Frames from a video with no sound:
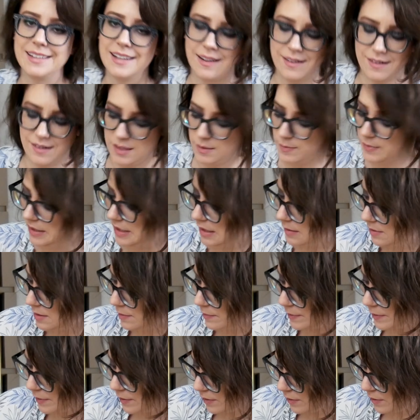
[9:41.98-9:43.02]
down on the bottom of
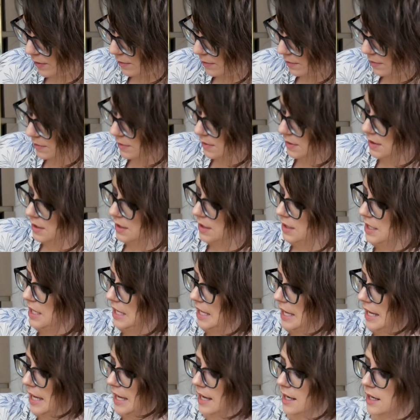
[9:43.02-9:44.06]
the bowl,
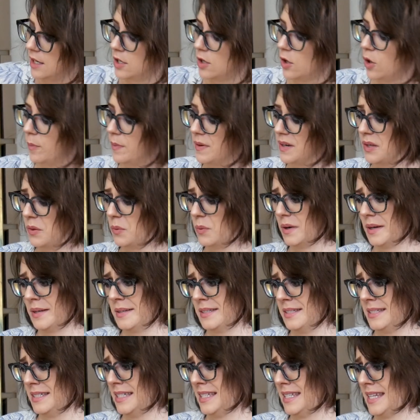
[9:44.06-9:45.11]
and nobody
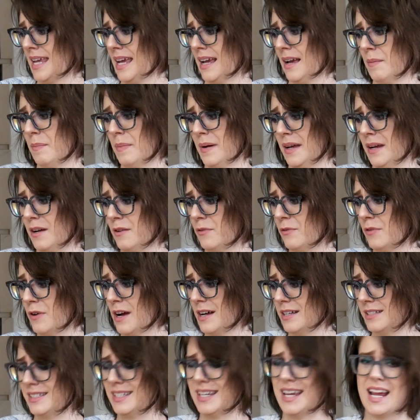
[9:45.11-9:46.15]
wants to take a bite of
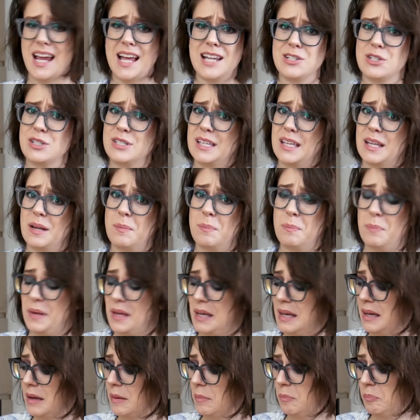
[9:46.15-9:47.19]
frosting and just get a
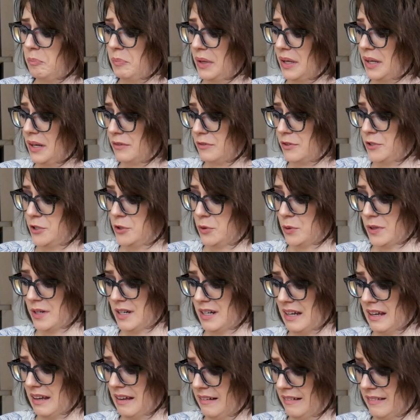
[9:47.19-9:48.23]
big bit of
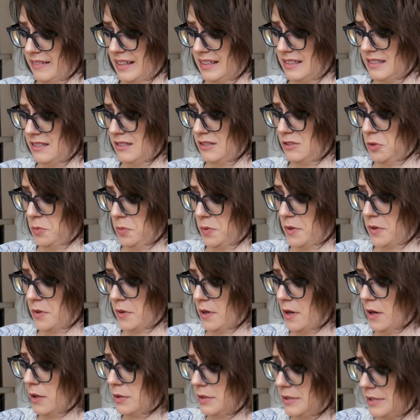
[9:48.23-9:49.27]
shortening. That's super
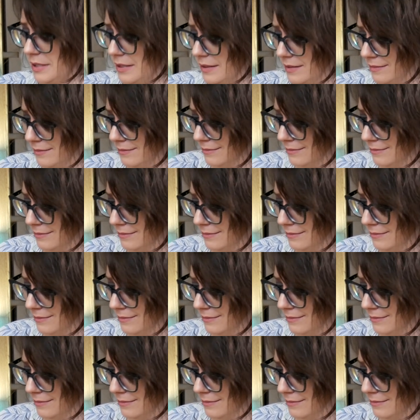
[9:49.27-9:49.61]
gross.